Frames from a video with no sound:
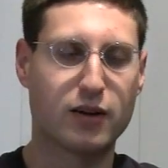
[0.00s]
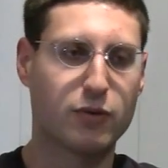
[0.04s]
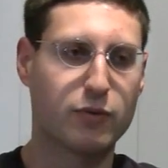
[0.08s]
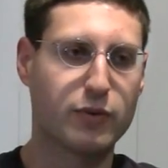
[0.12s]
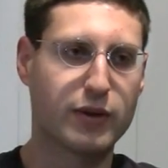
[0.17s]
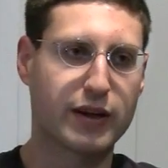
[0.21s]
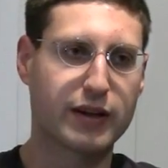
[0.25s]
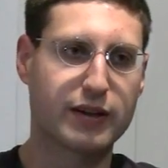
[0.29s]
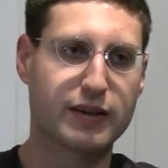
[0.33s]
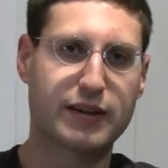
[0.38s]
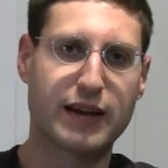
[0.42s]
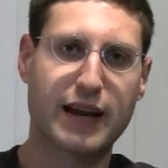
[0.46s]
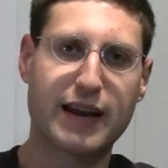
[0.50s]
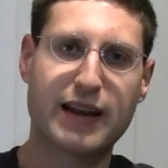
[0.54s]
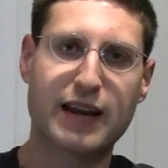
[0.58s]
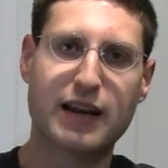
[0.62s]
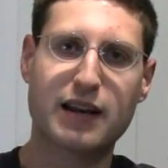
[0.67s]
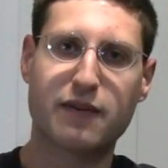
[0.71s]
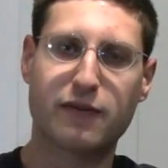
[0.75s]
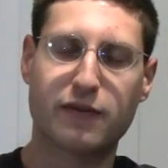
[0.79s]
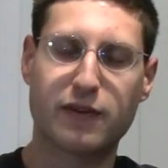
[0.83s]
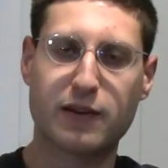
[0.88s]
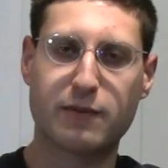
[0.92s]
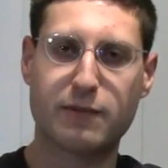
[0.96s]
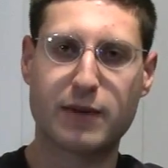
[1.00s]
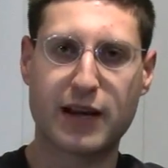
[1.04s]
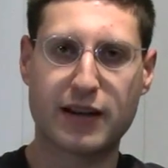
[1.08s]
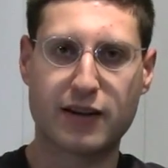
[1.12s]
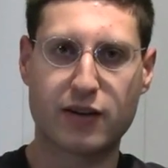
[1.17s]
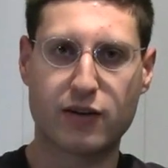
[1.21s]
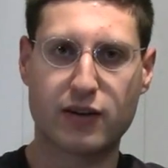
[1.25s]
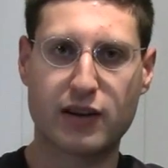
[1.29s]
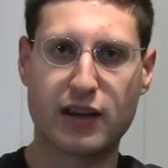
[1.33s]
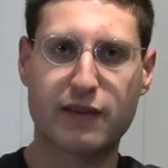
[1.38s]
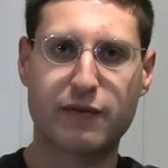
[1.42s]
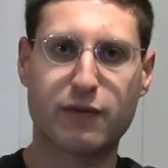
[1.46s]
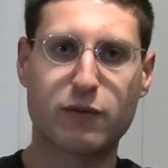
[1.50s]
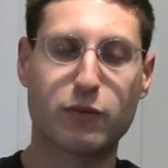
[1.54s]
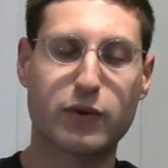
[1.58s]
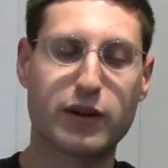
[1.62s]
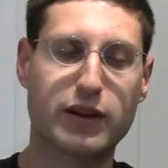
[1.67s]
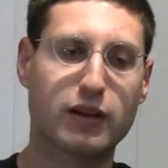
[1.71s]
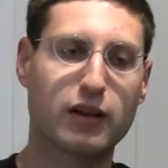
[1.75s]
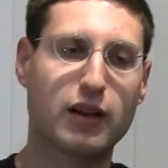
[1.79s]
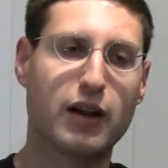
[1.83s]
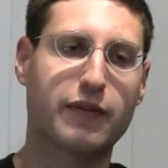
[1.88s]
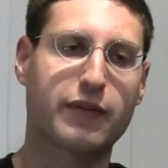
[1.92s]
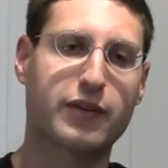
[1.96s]
We can take any feedback you give, and we
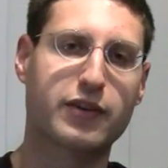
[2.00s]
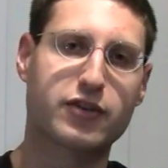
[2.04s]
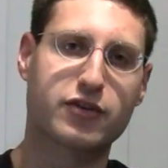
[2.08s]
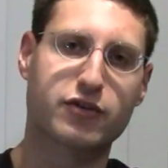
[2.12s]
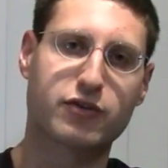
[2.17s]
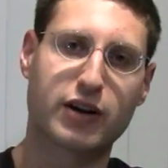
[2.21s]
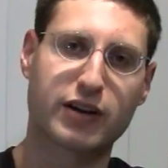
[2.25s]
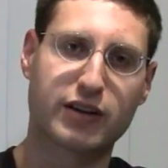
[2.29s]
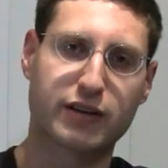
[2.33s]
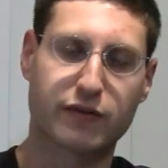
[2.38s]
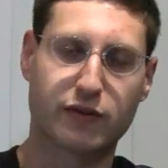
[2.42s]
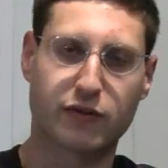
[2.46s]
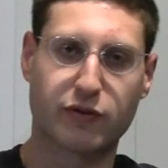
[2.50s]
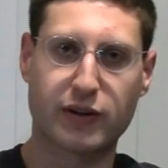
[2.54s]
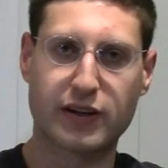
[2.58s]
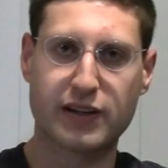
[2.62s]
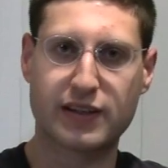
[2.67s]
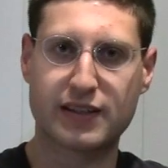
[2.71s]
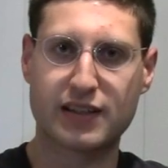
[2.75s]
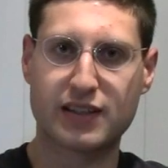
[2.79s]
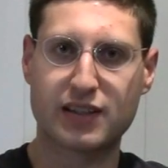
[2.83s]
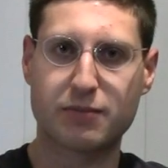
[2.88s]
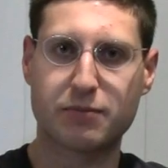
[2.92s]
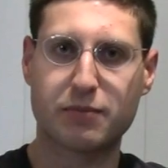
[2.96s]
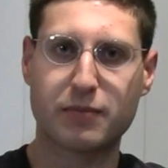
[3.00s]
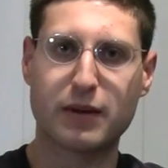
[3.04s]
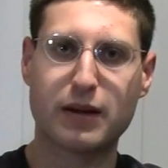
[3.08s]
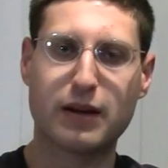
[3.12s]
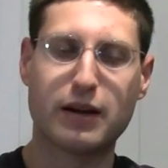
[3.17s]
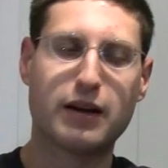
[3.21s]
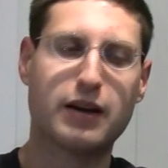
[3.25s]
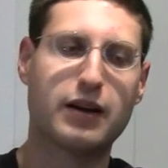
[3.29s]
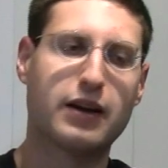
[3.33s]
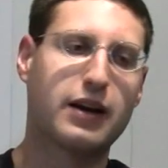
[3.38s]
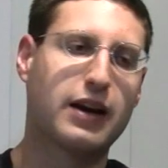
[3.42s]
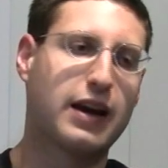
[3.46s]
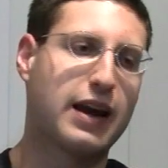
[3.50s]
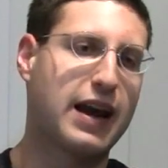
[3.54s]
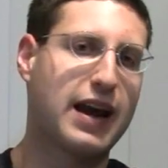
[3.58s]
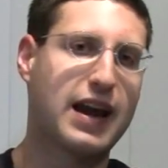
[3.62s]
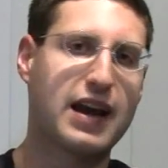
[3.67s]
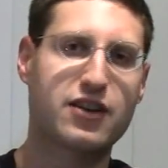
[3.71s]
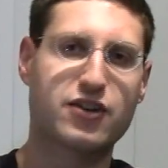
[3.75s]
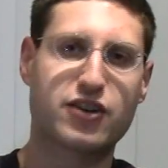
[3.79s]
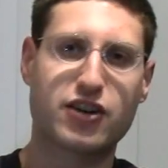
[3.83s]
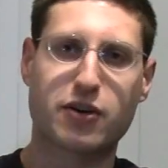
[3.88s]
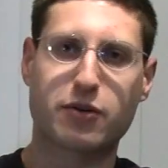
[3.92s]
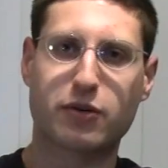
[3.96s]
love constructive criticism
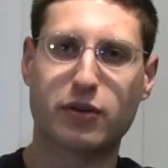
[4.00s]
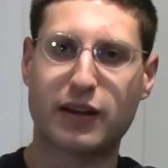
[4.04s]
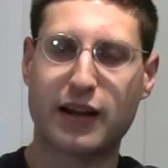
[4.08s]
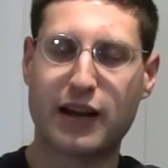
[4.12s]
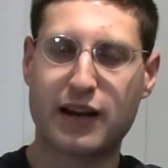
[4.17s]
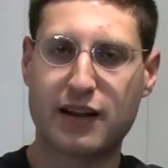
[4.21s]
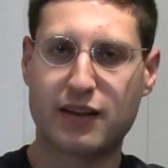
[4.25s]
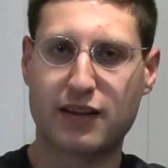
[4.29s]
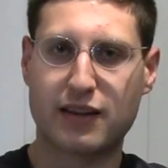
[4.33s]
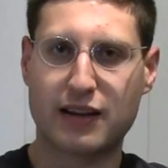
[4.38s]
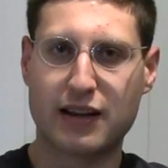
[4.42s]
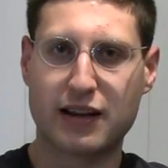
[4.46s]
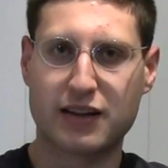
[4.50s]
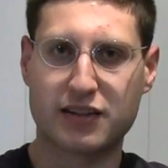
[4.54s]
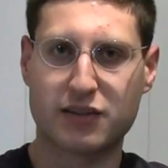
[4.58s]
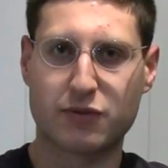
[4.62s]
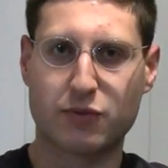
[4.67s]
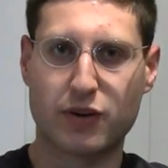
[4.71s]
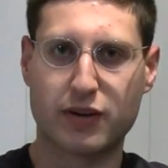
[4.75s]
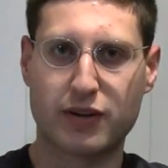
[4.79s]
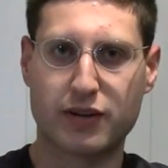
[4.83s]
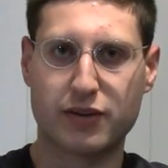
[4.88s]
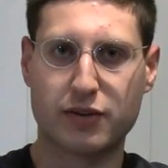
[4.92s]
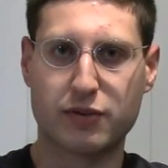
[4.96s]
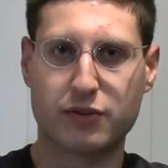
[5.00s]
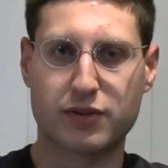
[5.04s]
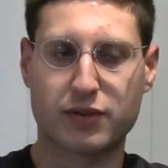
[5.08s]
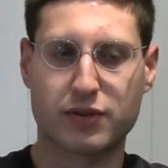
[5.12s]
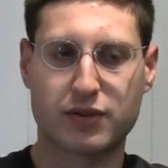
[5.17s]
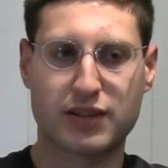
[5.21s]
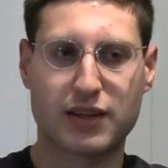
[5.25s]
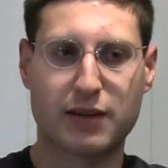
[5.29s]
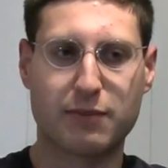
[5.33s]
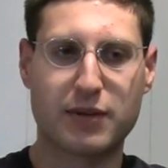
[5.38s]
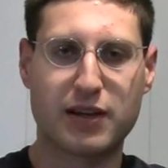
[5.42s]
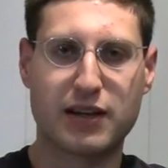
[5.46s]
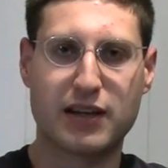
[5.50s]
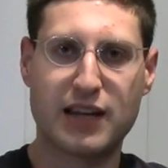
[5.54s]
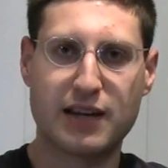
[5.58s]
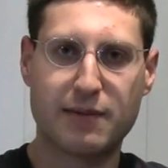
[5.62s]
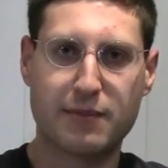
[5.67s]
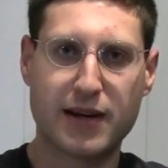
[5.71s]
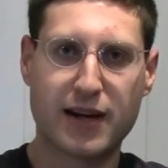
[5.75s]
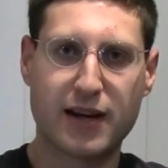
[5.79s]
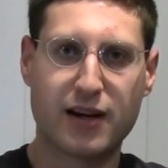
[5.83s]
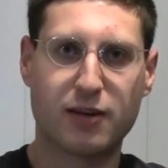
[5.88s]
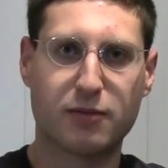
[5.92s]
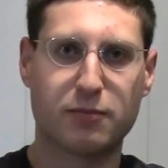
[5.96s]
and generally anything else you want to do. So send me an
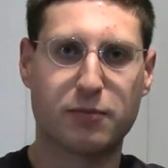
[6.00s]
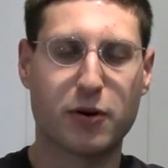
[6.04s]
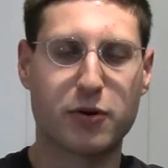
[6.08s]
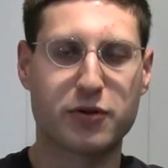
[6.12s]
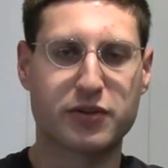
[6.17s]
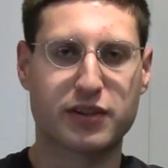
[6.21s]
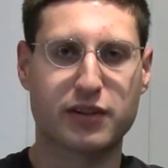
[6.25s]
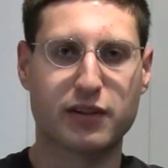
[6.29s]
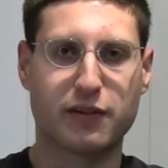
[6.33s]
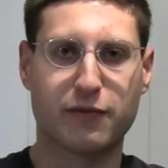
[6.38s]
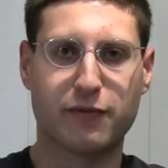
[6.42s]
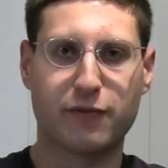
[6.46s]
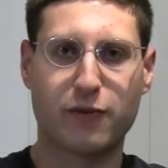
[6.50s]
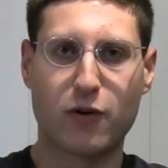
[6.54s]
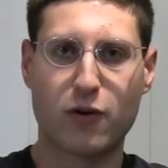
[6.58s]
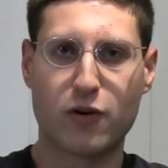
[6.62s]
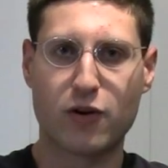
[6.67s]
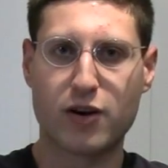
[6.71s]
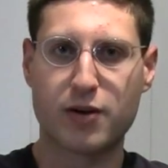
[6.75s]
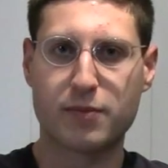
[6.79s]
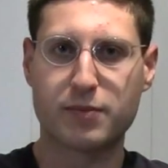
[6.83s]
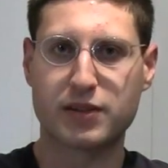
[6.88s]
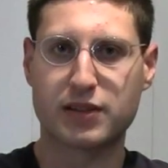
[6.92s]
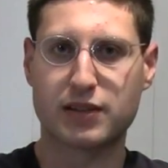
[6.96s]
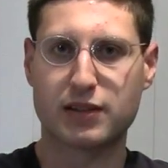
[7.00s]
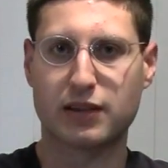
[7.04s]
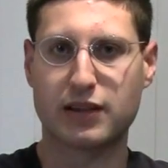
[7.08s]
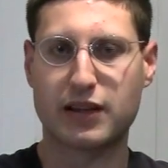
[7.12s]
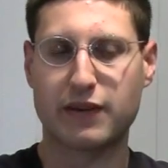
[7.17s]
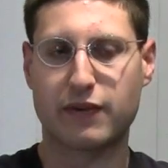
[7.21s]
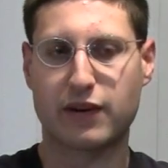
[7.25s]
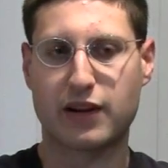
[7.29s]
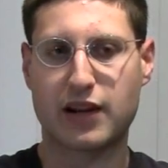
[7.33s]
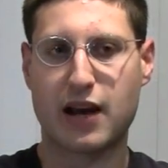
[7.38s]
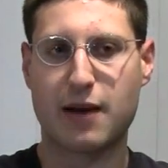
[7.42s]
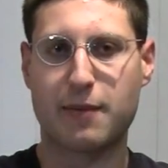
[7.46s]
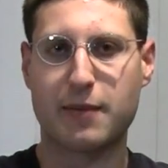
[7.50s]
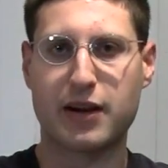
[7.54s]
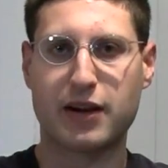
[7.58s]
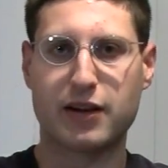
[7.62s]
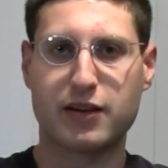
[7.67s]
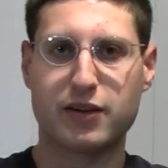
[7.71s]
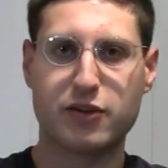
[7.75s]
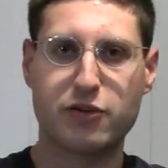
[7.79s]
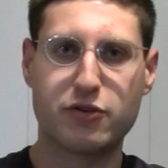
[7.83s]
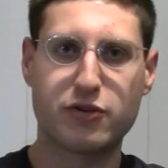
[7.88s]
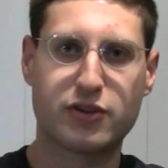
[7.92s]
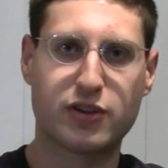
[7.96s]
email, post in the forums, leave a comment
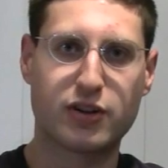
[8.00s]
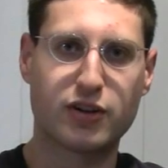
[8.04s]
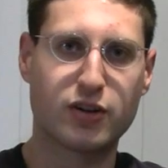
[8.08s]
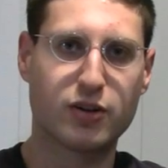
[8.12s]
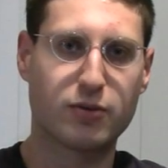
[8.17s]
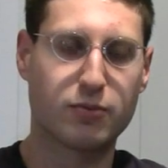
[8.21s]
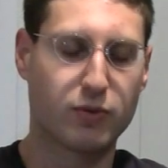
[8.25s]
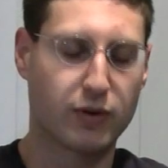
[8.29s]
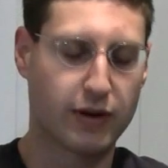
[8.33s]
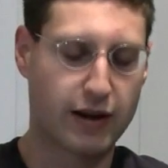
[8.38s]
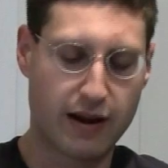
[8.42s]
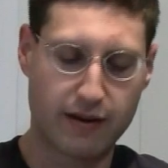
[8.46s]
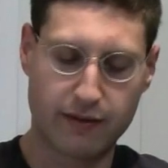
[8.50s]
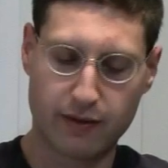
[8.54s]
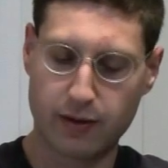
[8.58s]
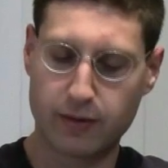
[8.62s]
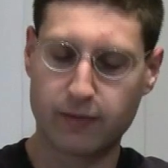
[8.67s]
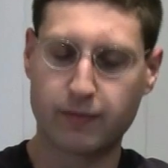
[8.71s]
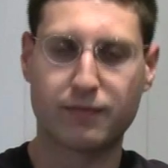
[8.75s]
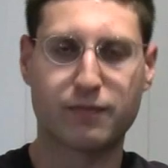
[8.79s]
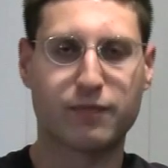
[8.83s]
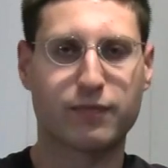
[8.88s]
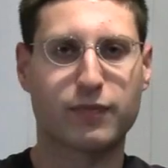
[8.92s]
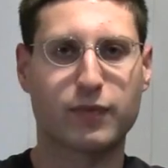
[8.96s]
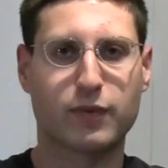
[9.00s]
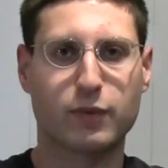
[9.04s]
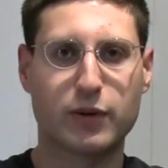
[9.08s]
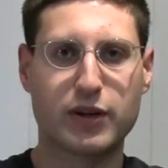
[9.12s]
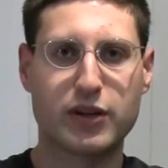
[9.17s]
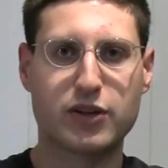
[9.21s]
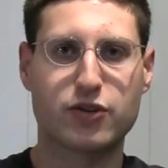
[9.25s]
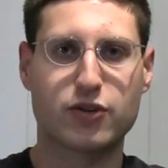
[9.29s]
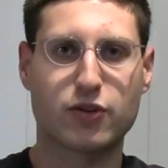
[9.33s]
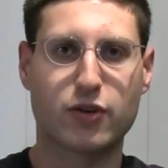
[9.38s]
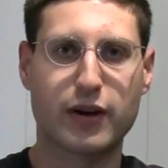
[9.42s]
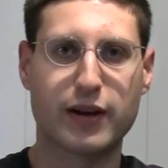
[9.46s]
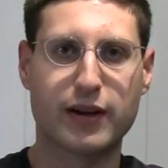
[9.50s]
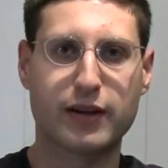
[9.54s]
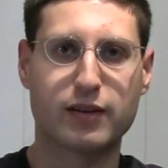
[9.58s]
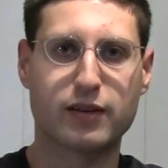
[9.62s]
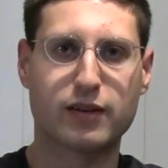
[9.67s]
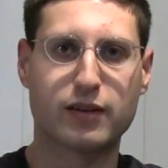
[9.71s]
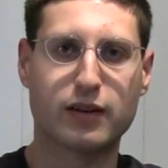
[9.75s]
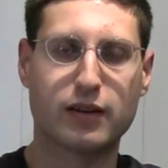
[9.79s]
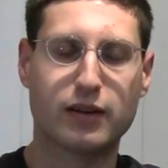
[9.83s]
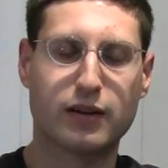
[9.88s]
on YouTube, whatever. We enjoy it.